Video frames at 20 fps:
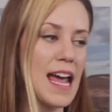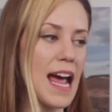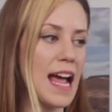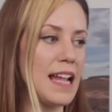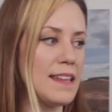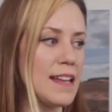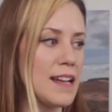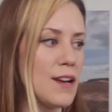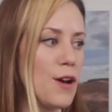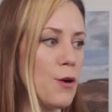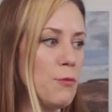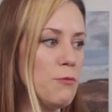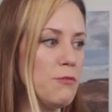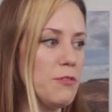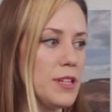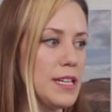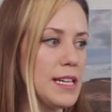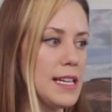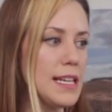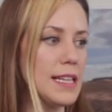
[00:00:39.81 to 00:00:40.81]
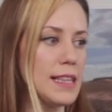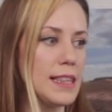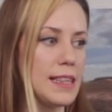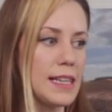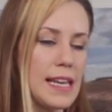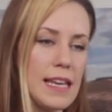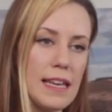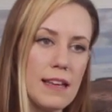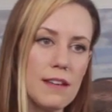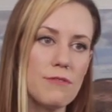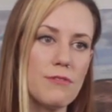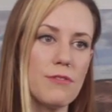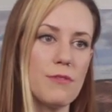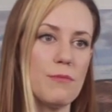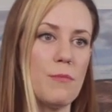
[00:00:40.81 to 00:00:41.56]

and then hopefully leave